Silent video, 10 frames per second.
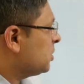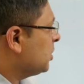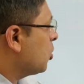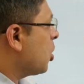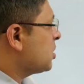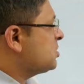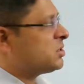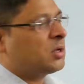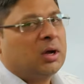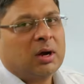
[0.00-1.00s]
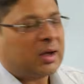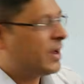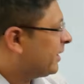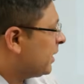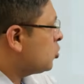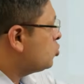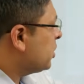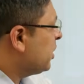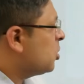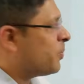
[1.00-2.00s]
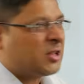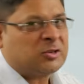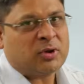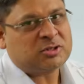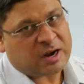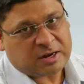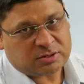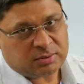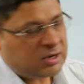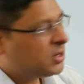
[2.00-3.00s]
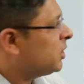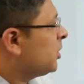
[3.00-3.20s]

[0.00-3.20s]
the Quad's collective Indo-Pacific strategy, right?